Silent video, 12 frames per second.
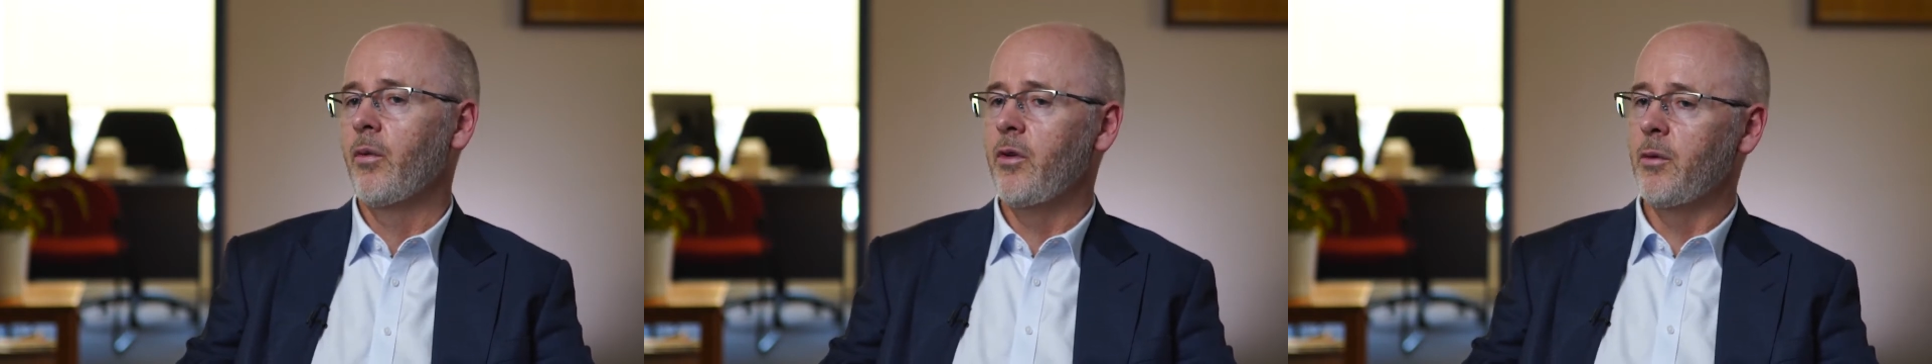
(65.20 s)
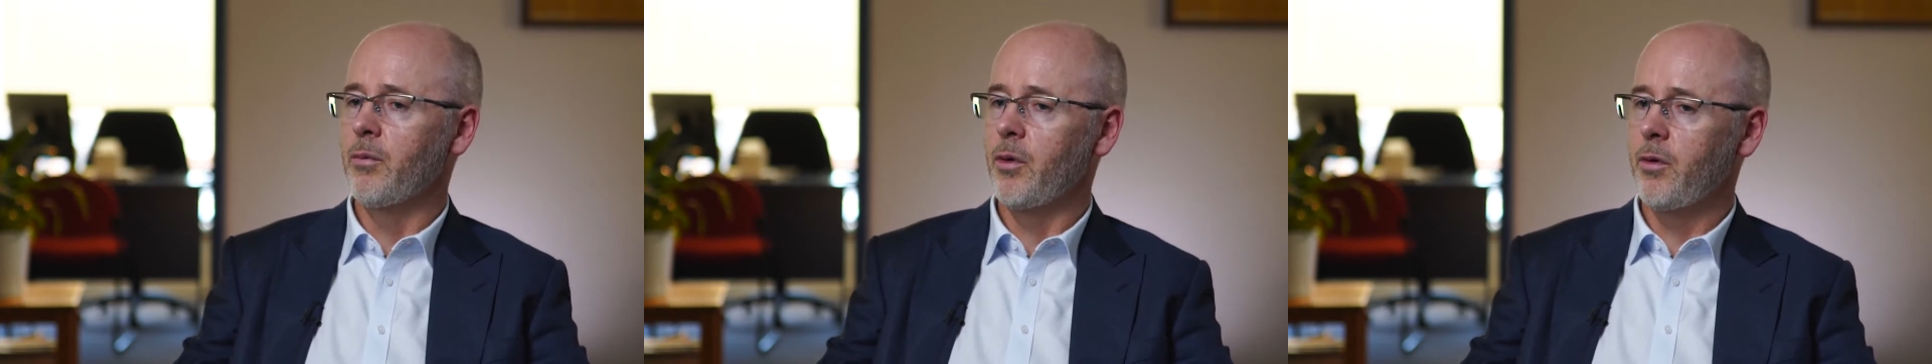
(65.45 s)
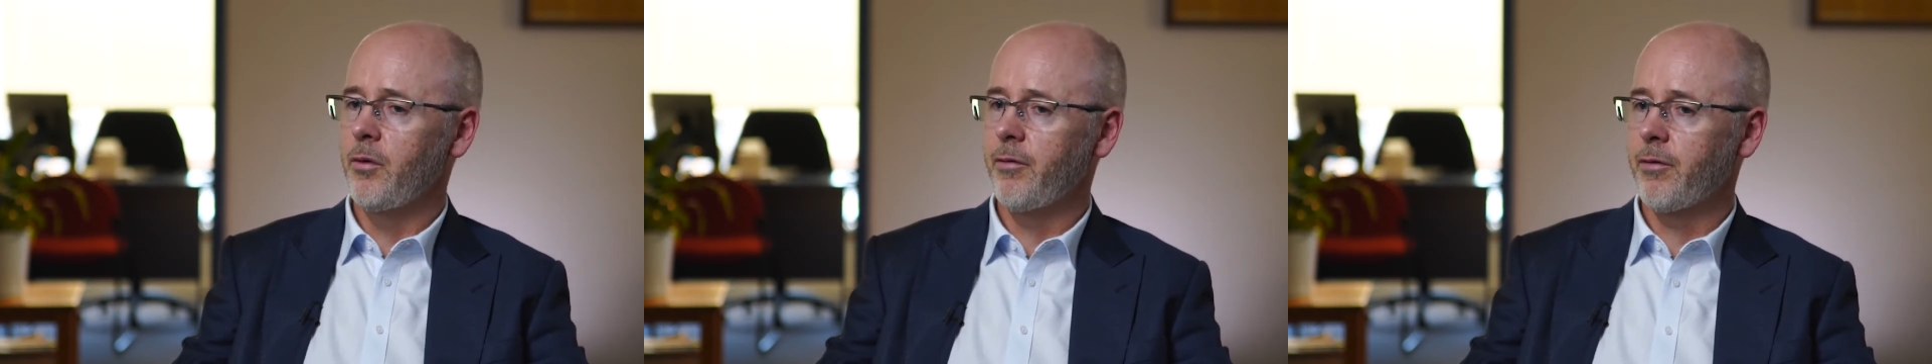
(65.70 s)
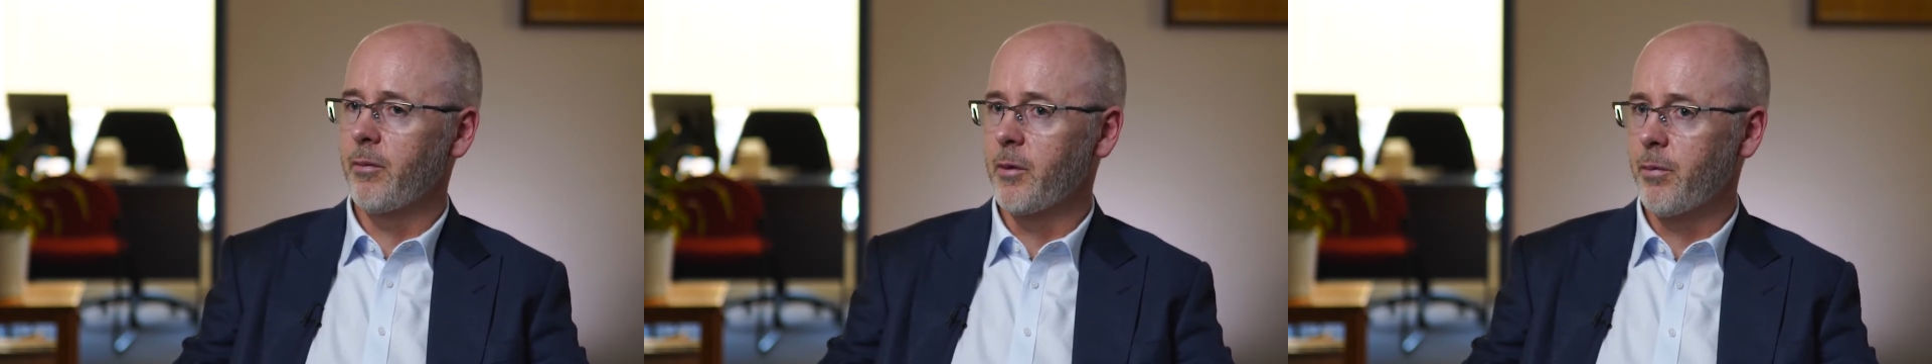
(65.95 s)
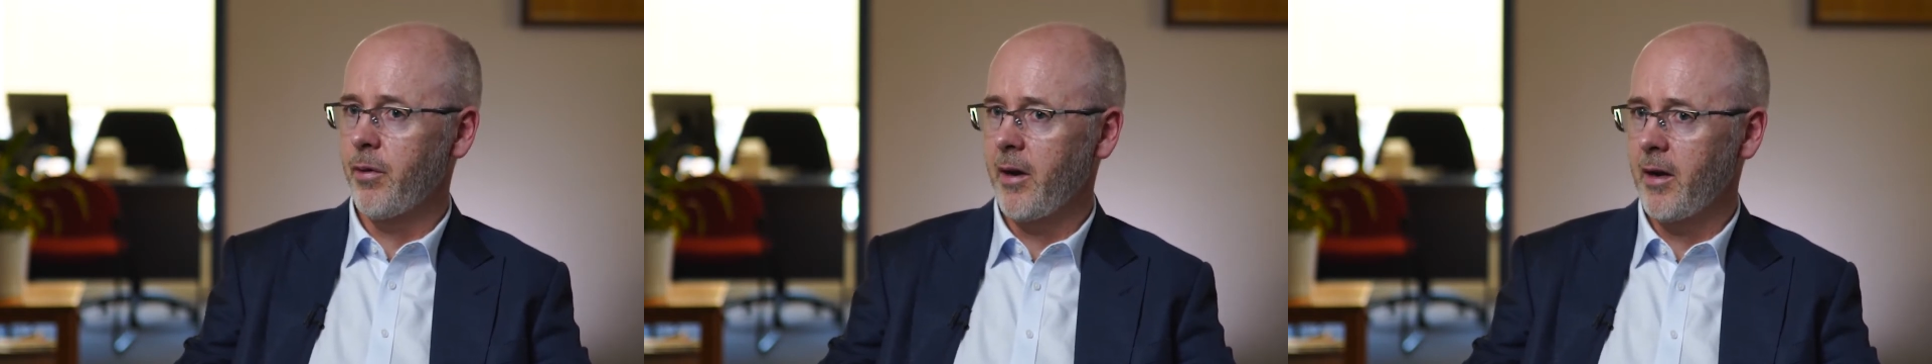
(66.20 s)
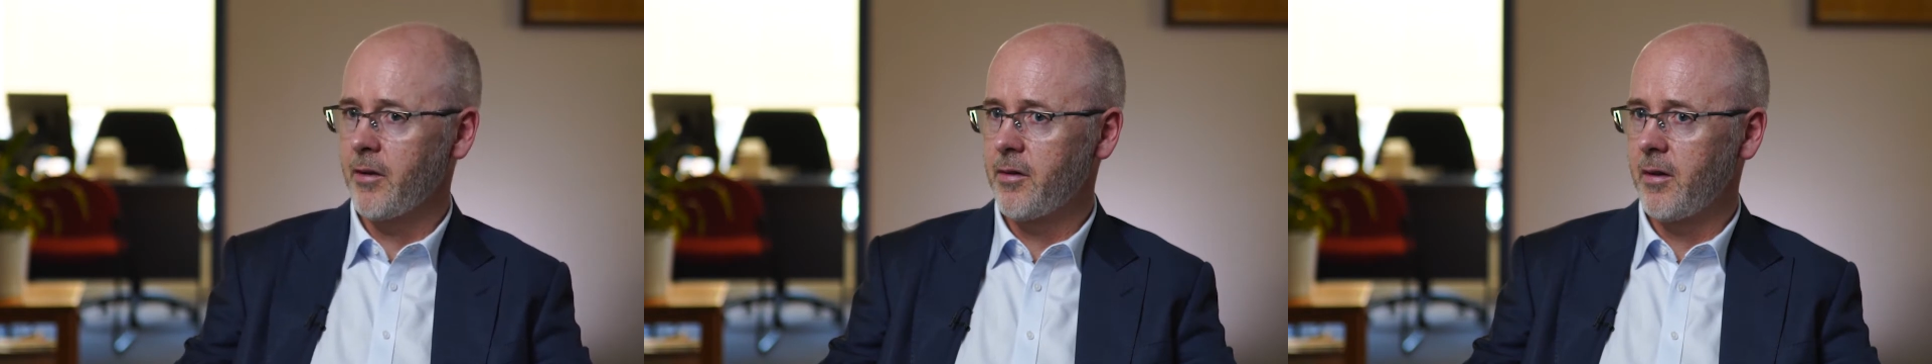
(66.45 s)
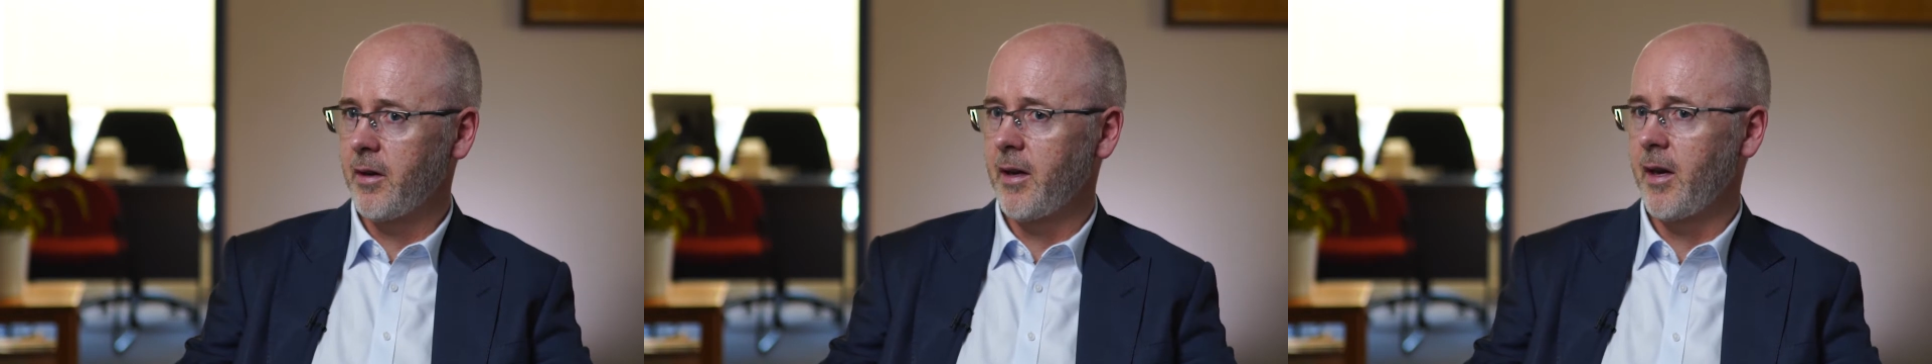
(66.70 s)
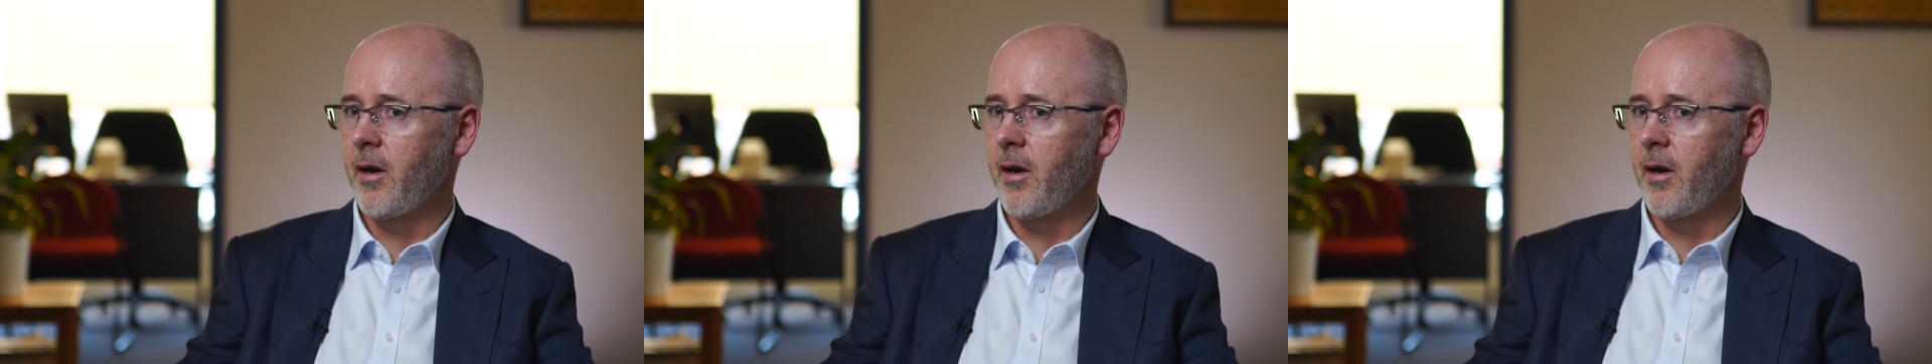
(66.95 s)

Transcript: You move from the pre-anaesthetic